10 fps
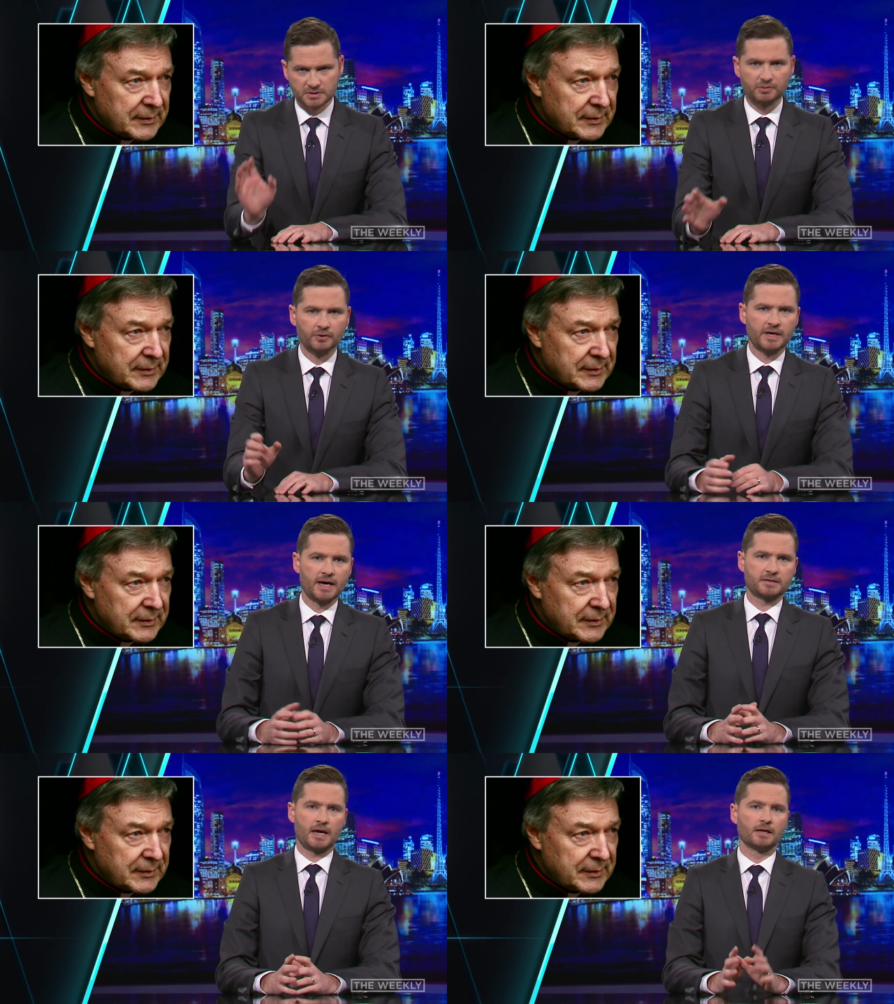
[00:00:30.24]
Speaker 1: to point
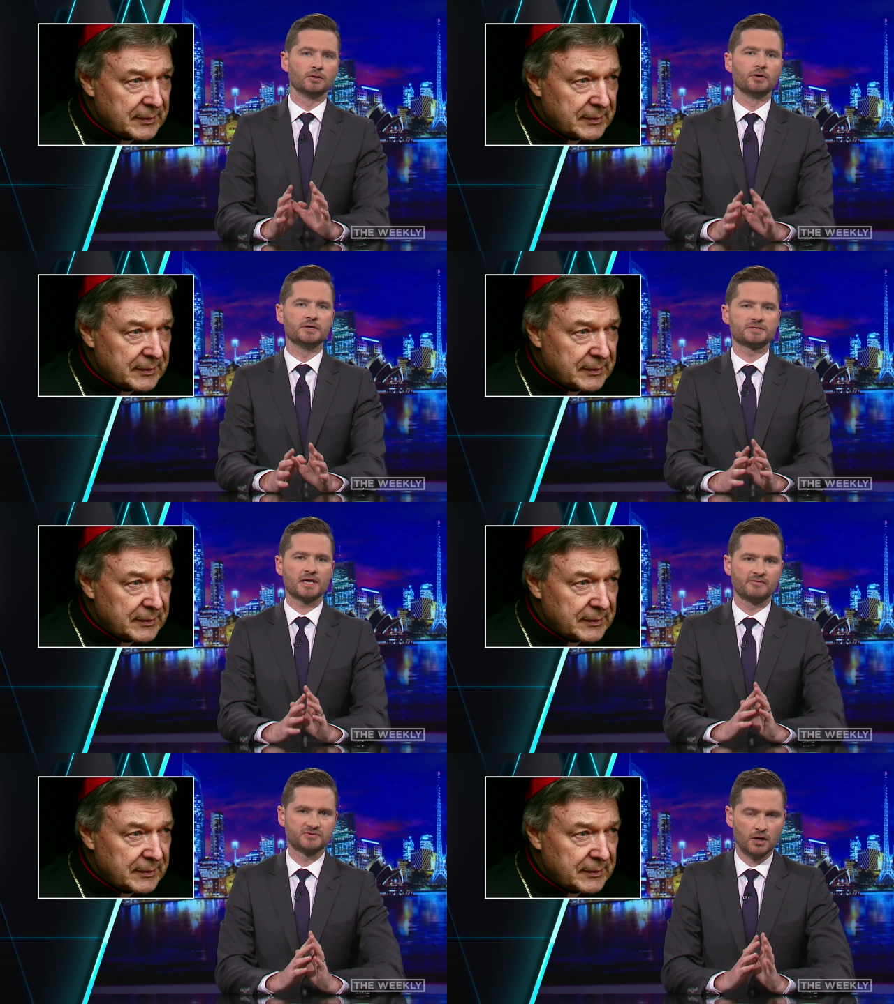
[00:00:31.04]
out. Our lawyers
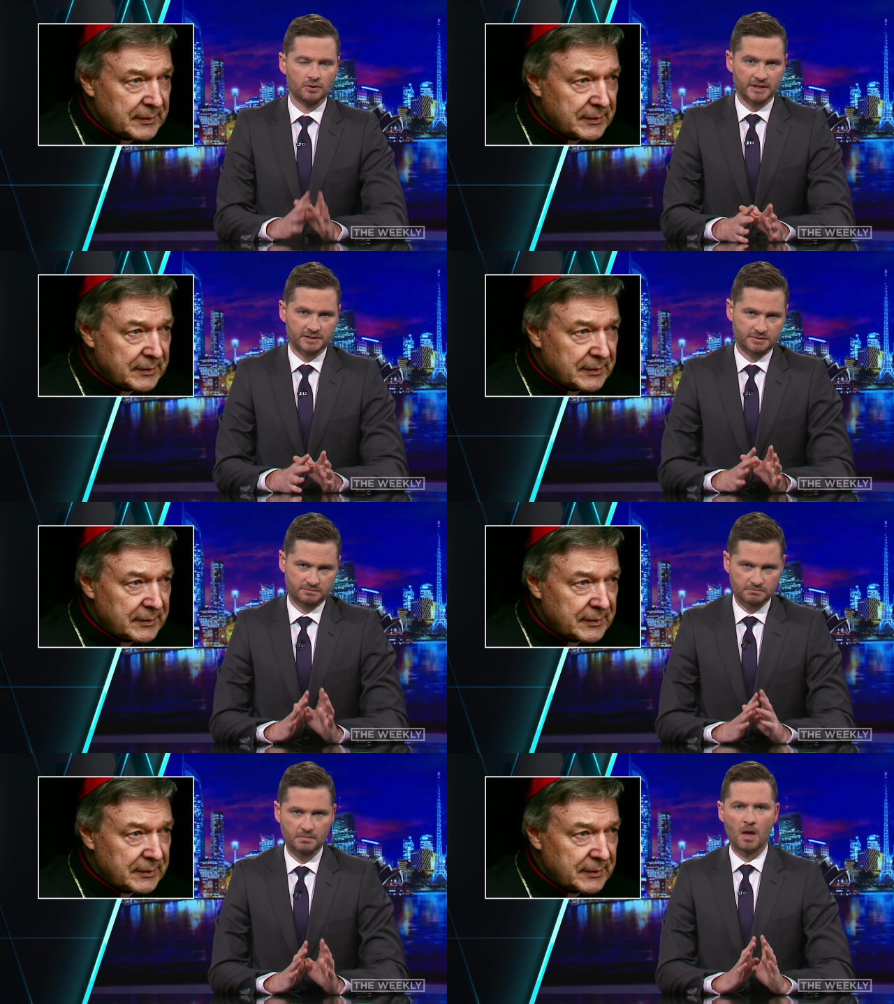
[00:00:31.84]
have told us
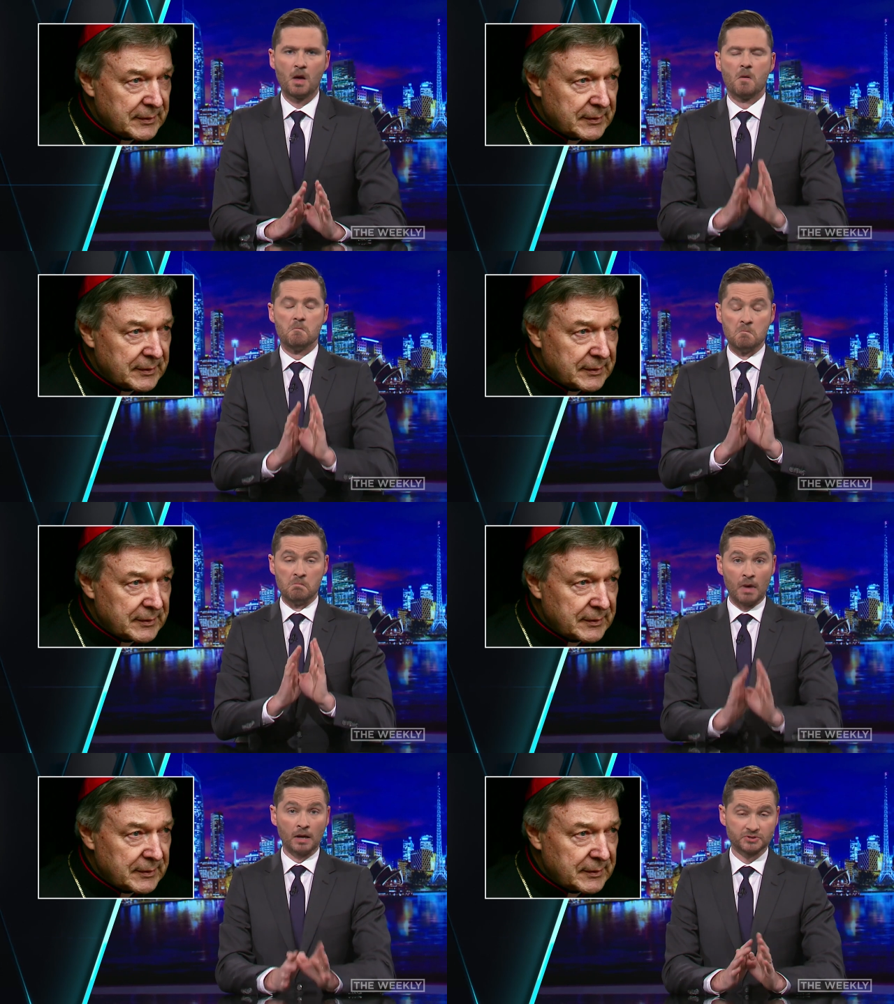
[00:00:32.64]

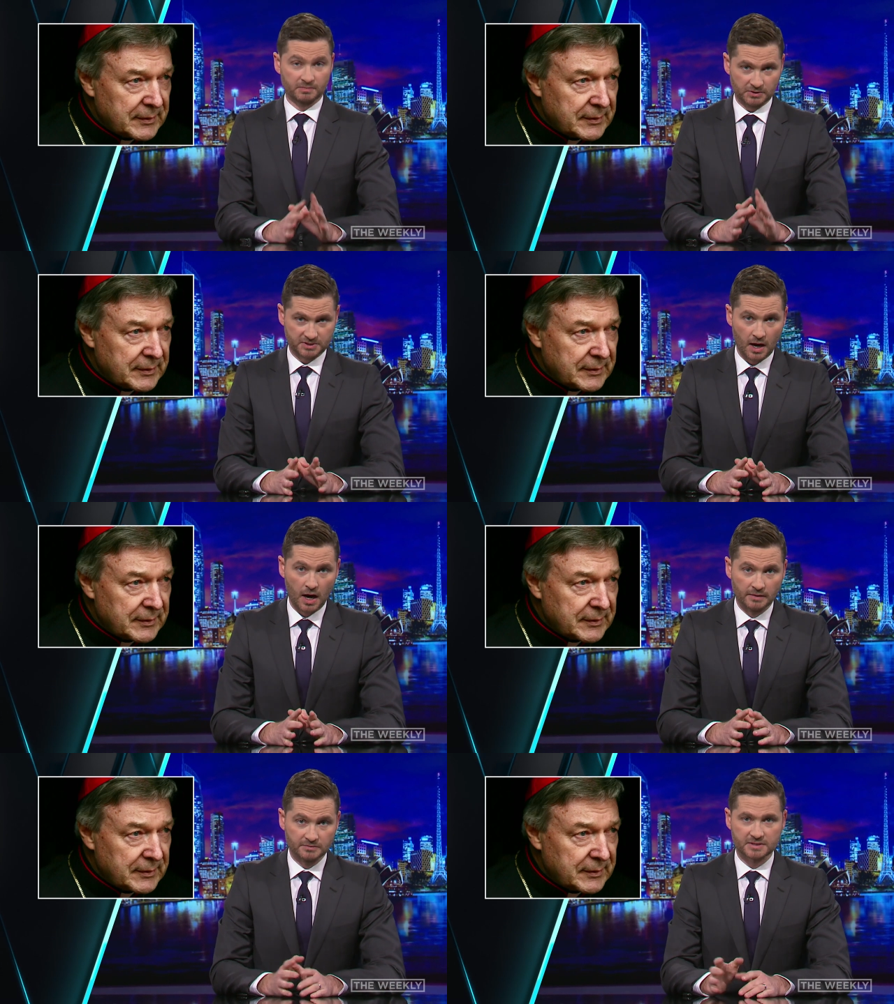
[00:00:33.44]
multiple
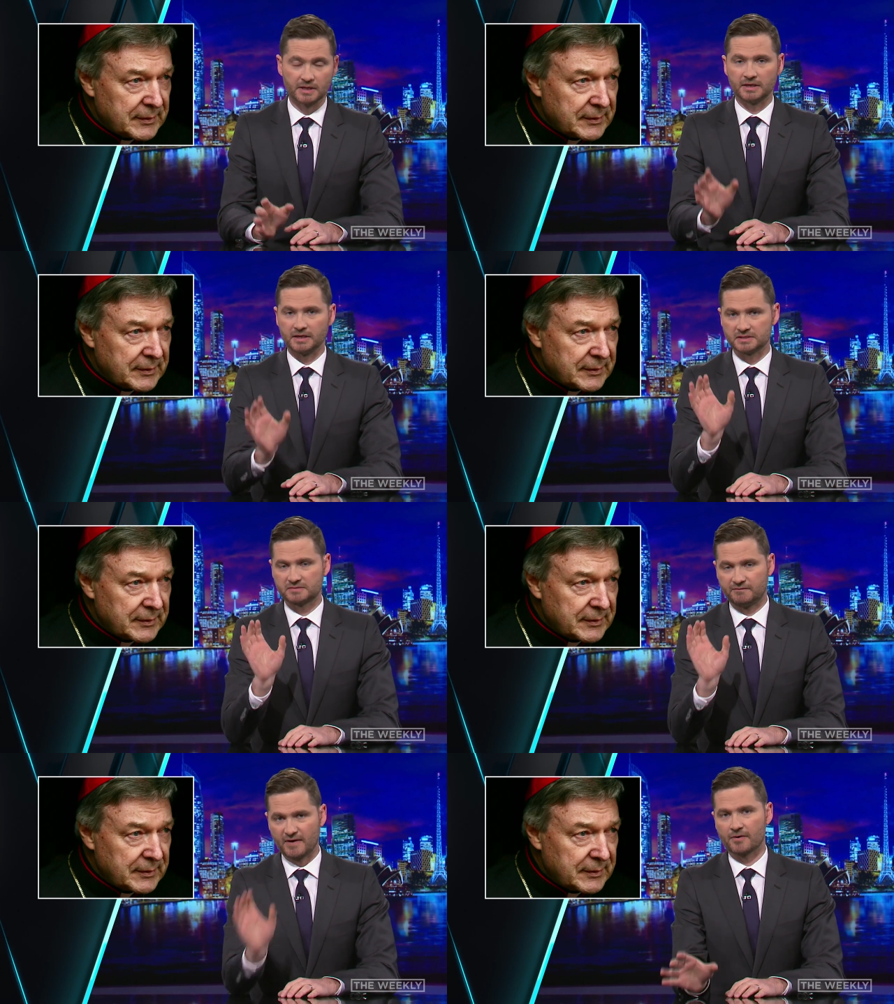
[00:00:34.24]
times that it
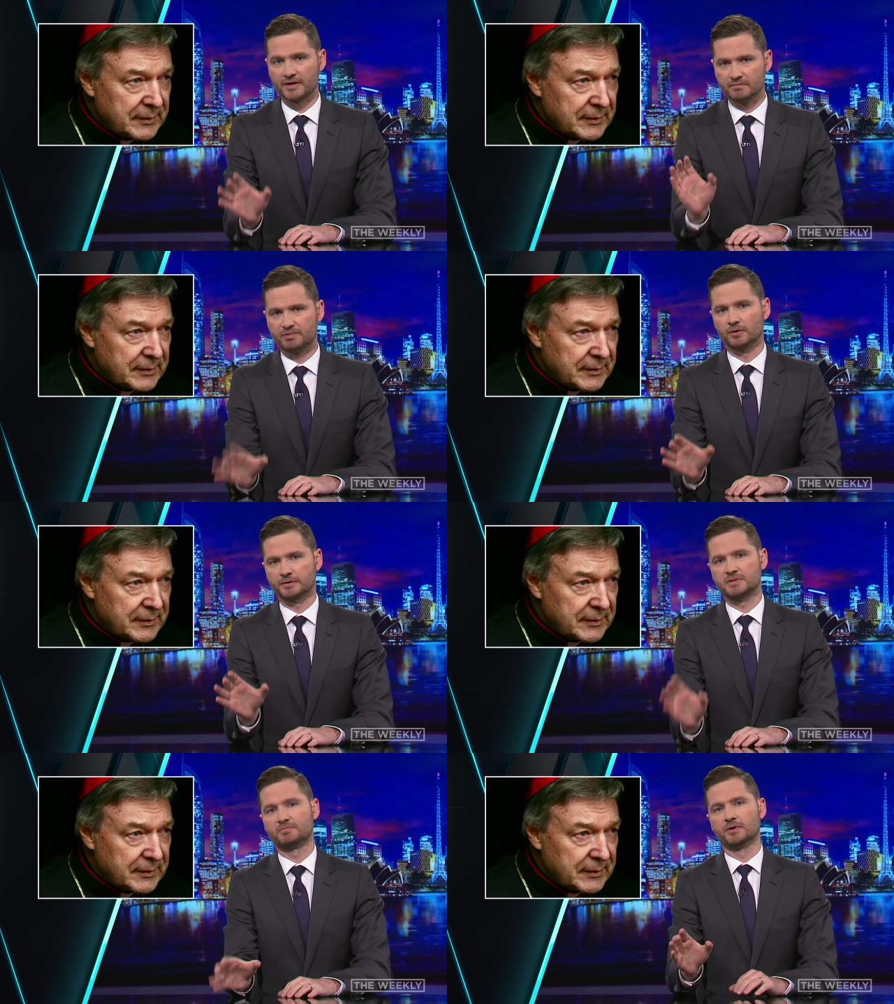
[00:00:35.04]
is very
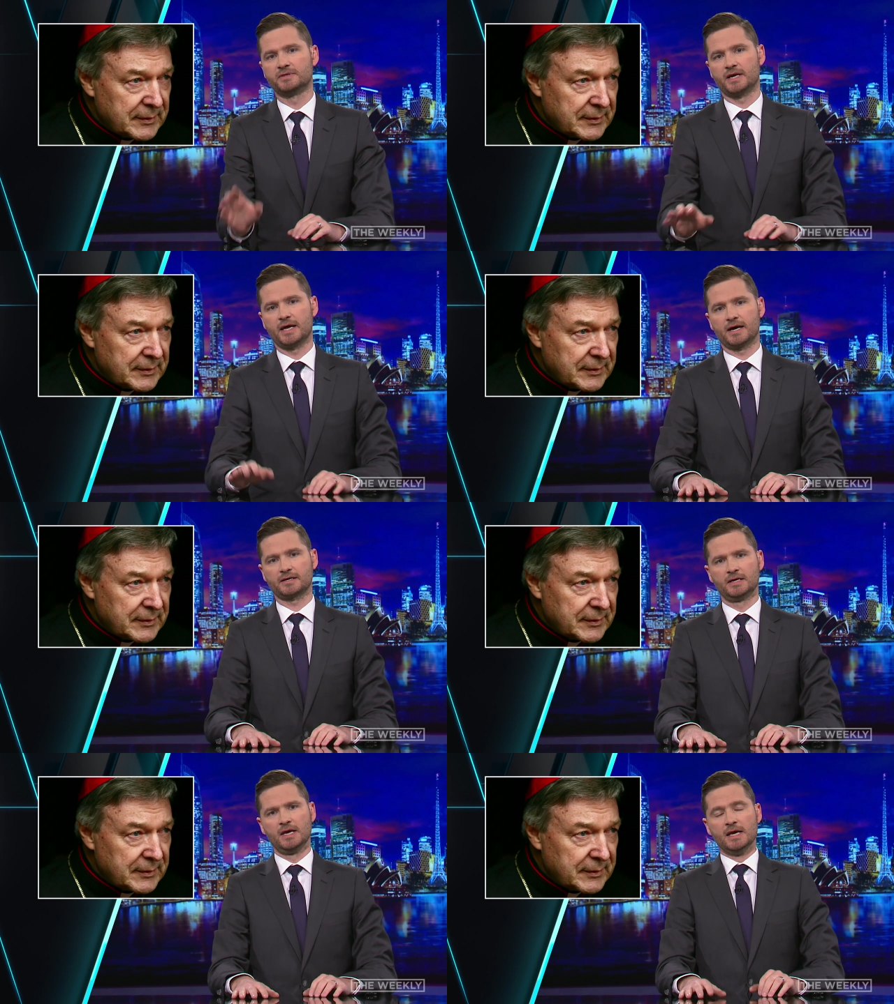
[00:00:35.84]
important to point that out.